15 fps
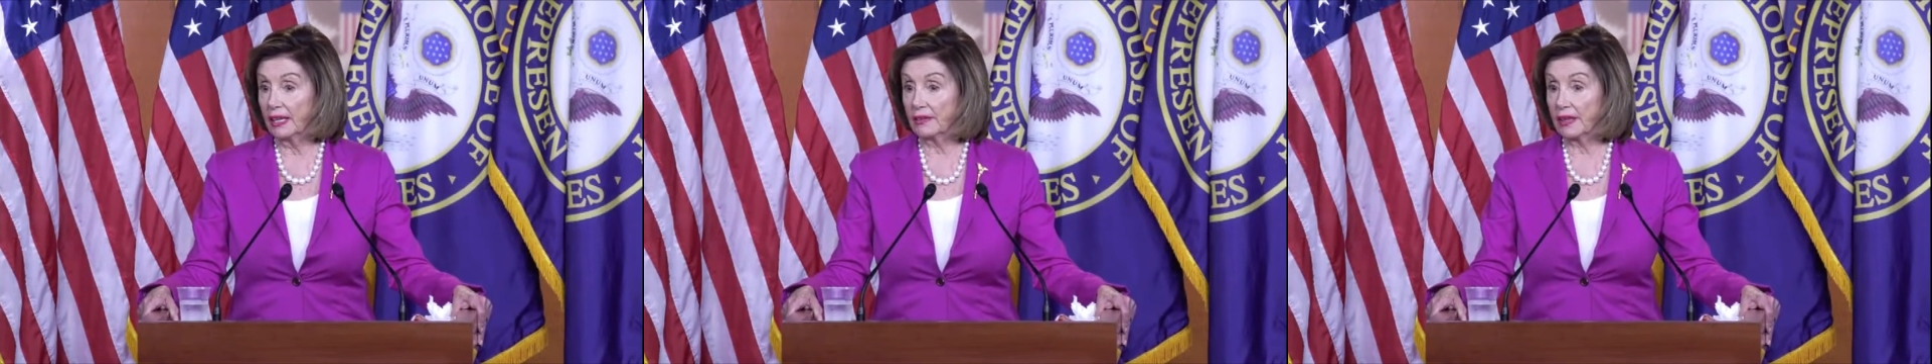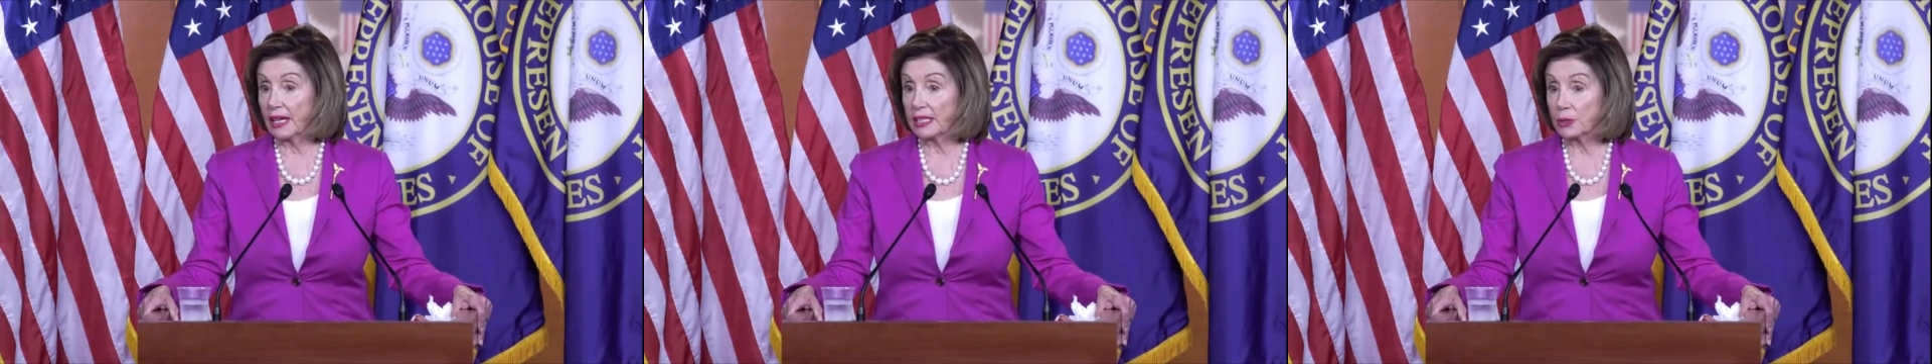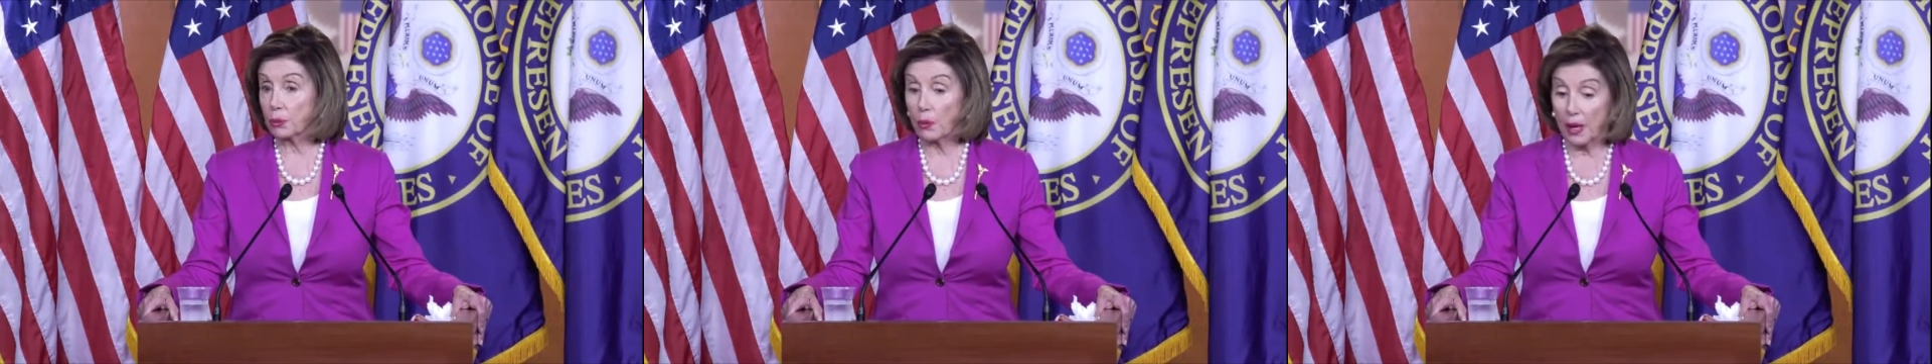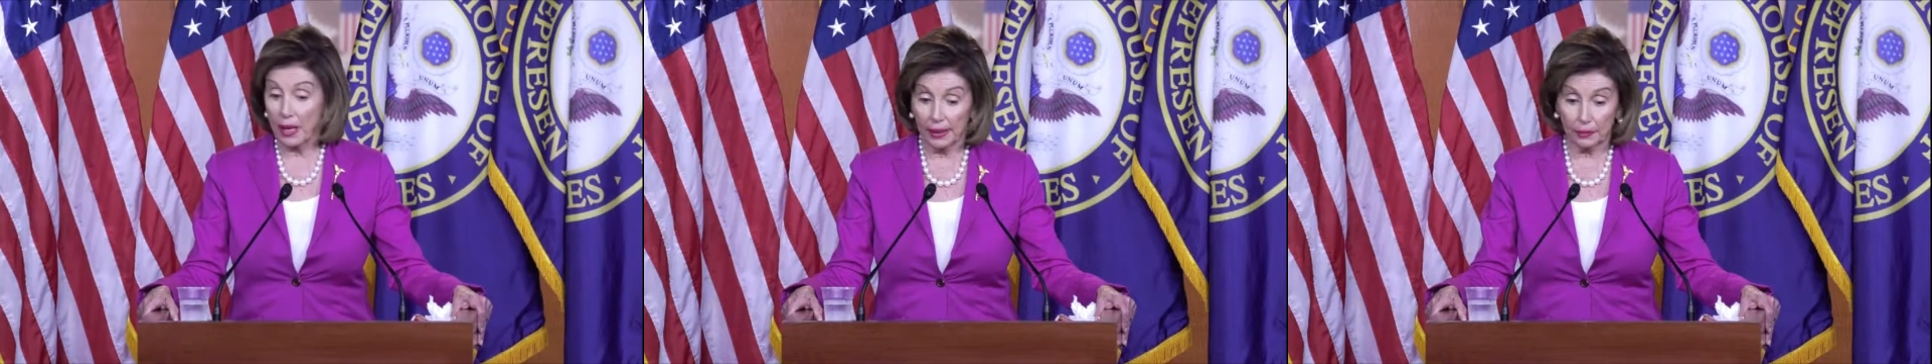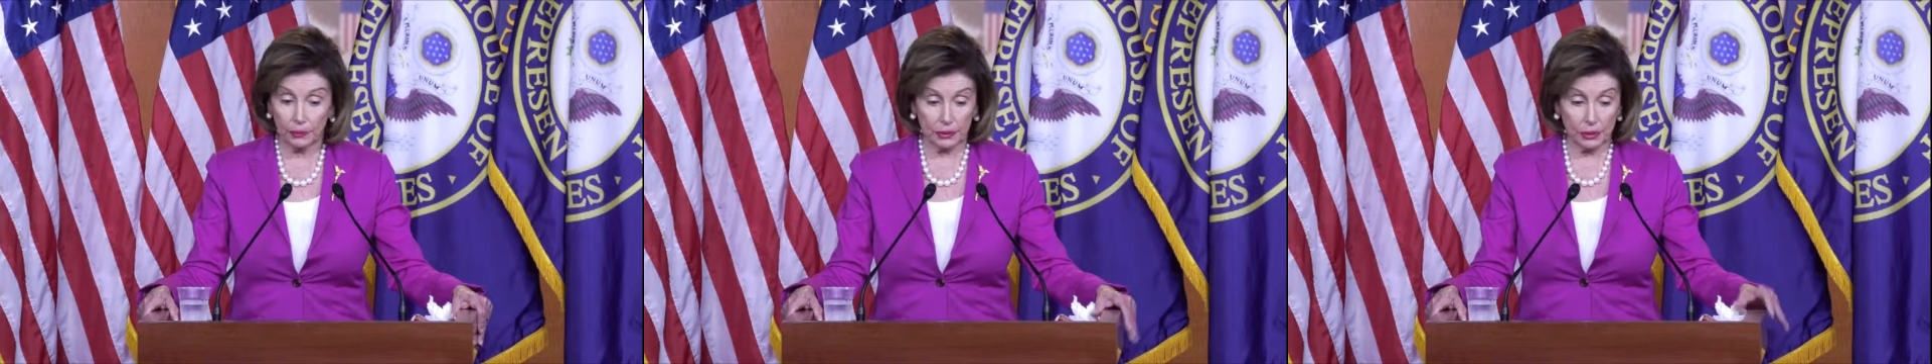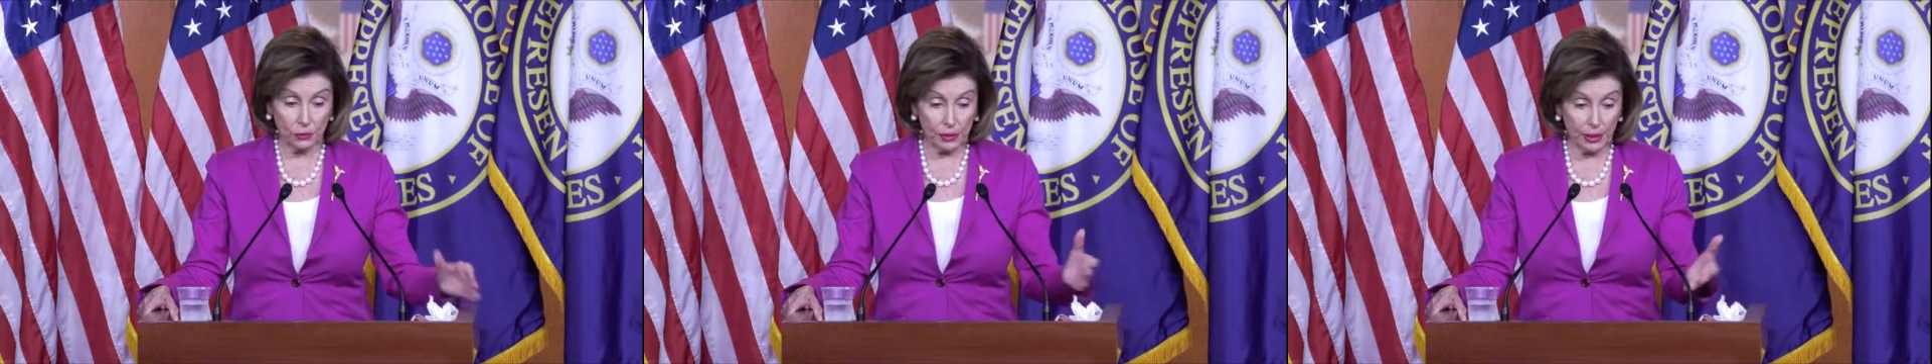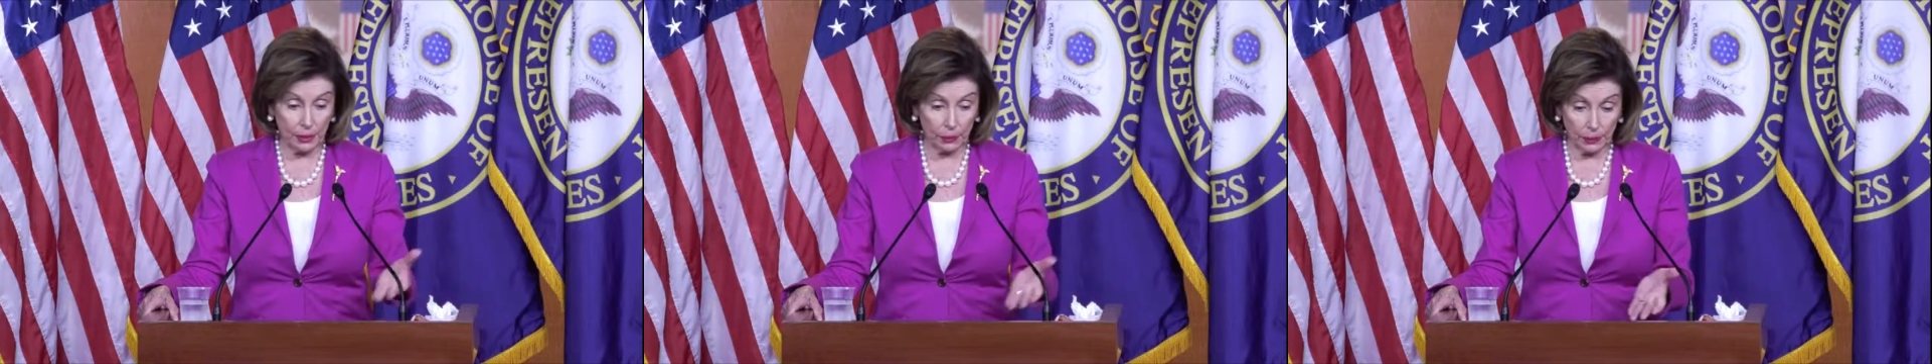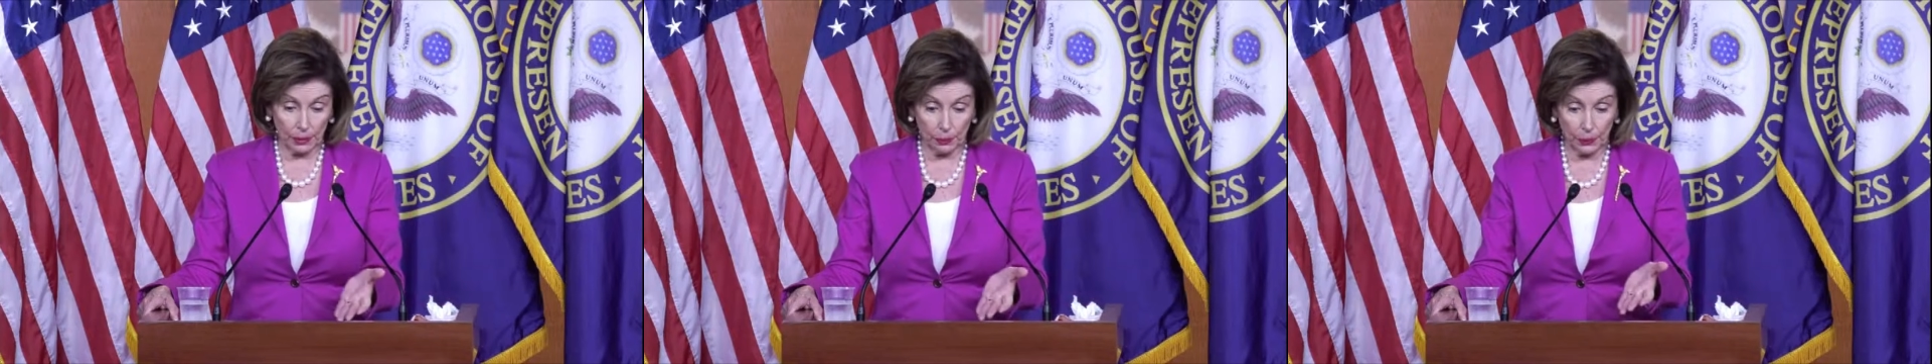And that's why to,
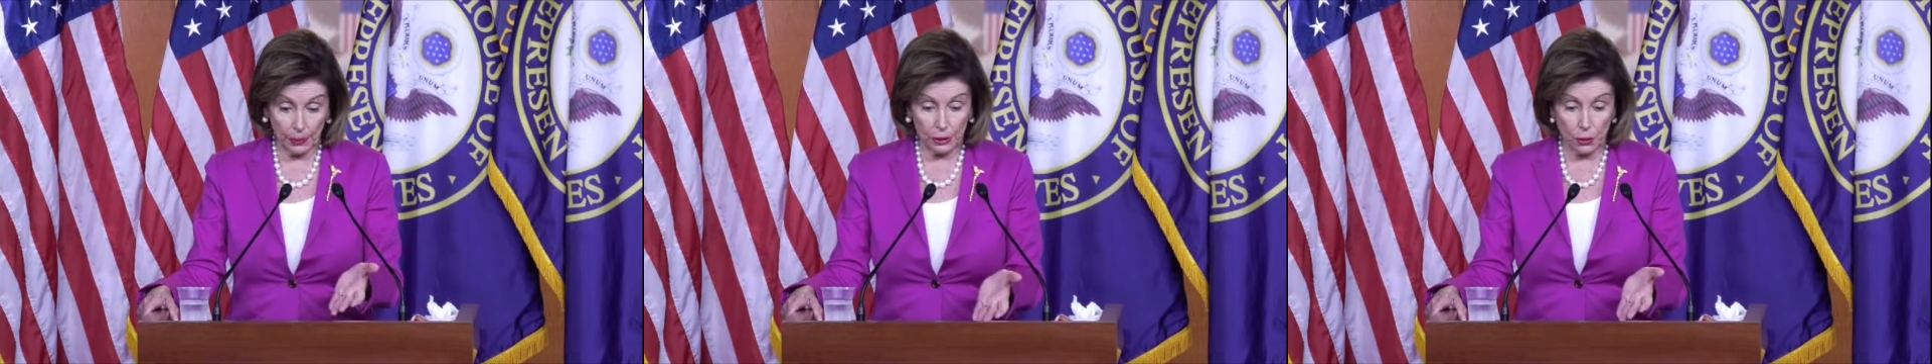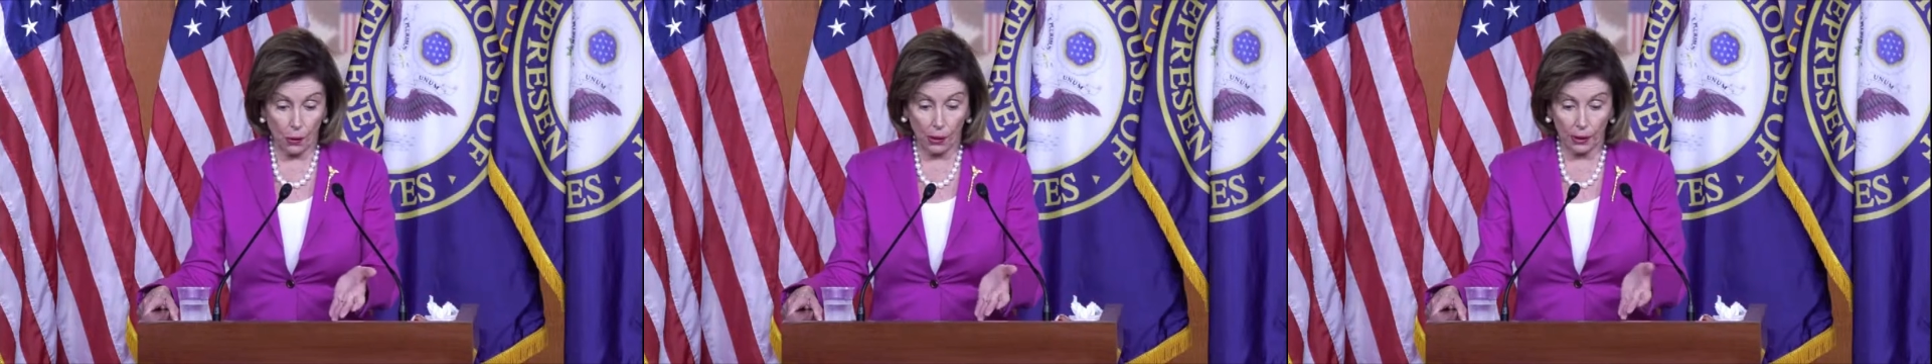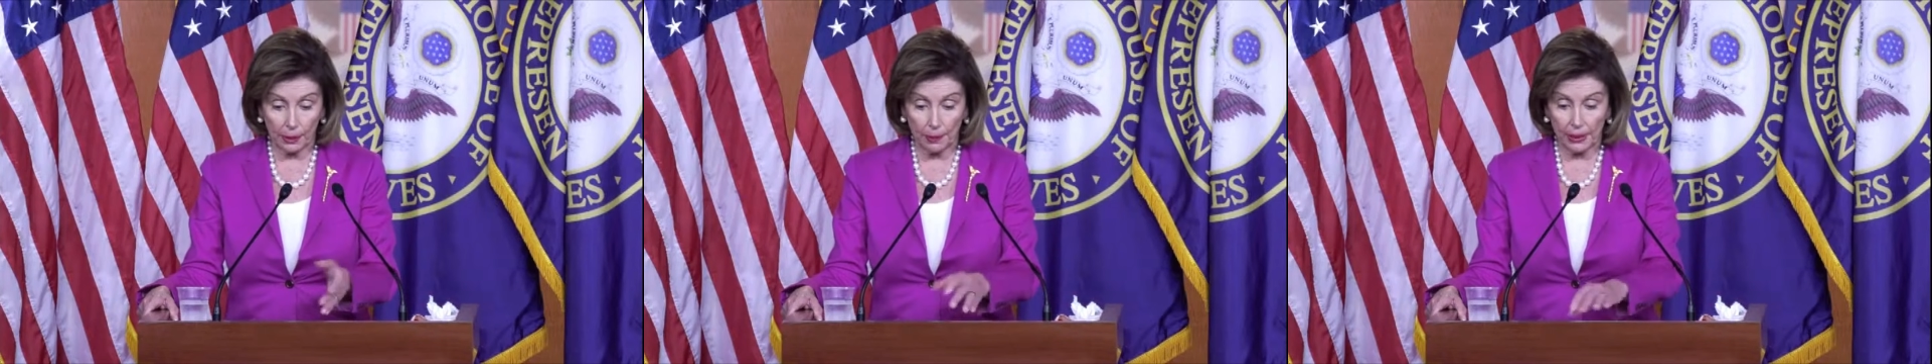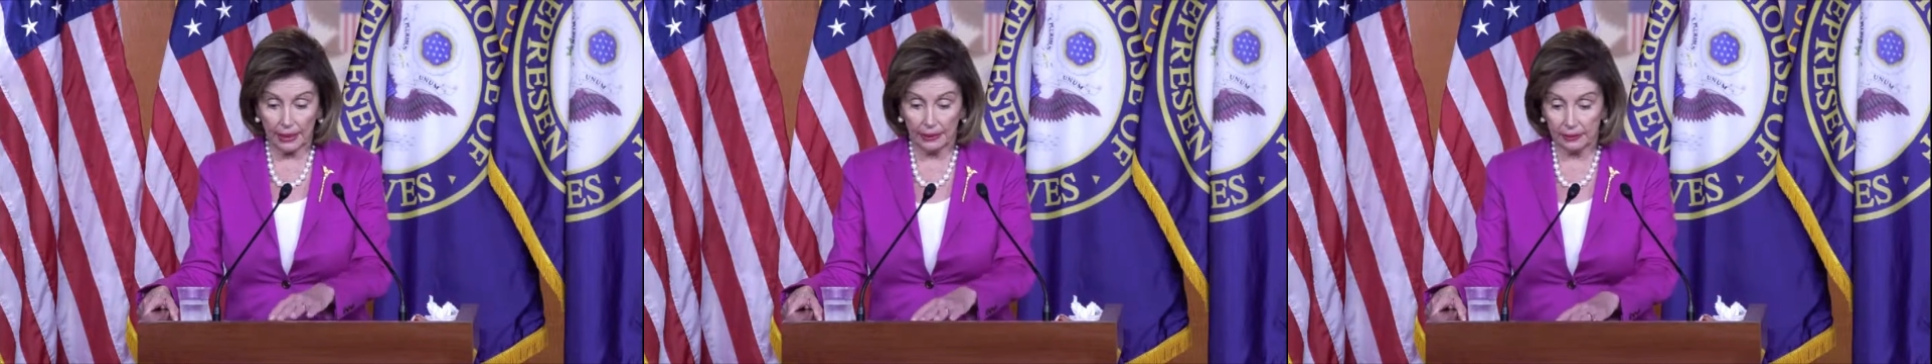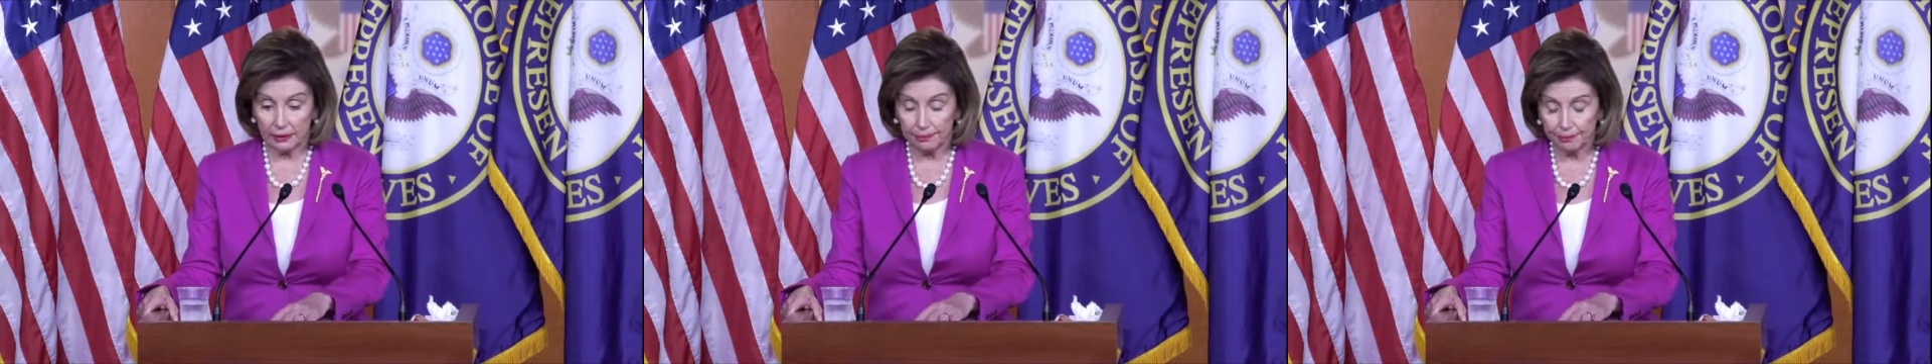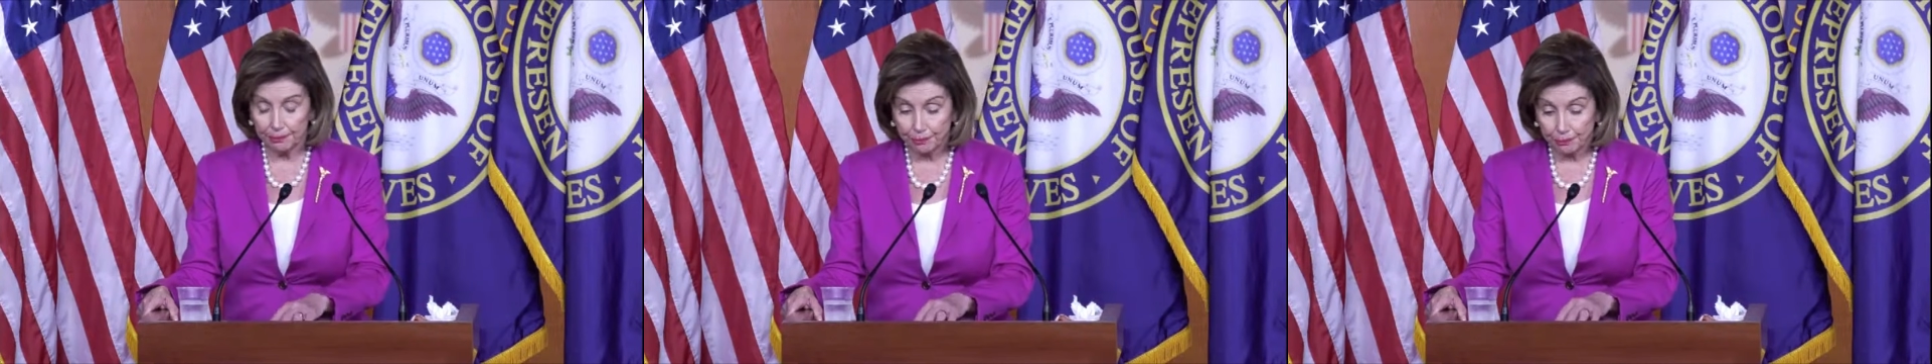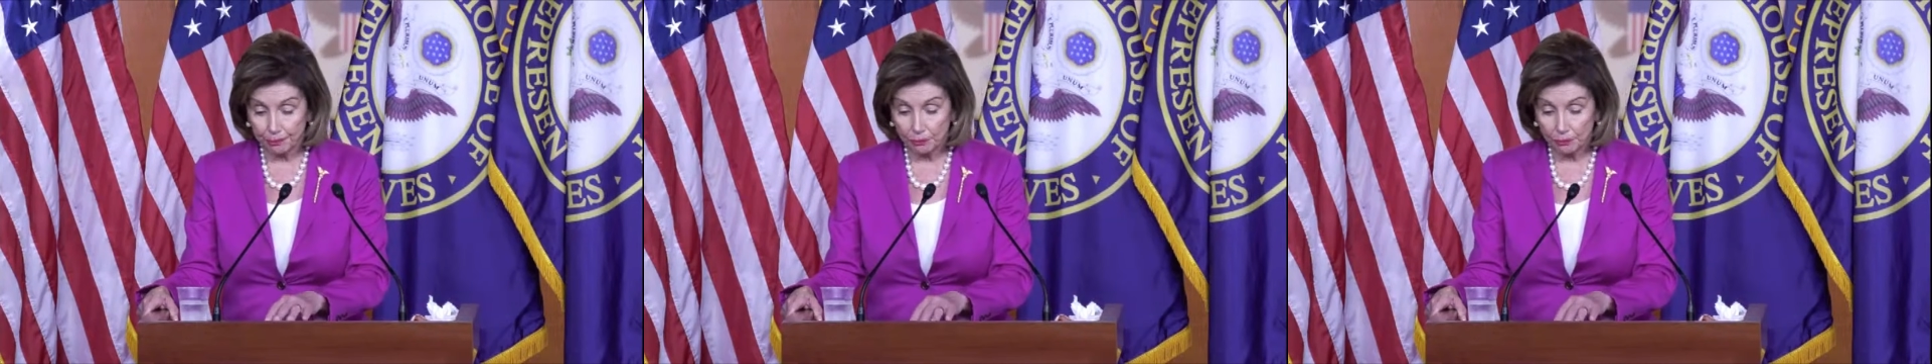when we talk about the,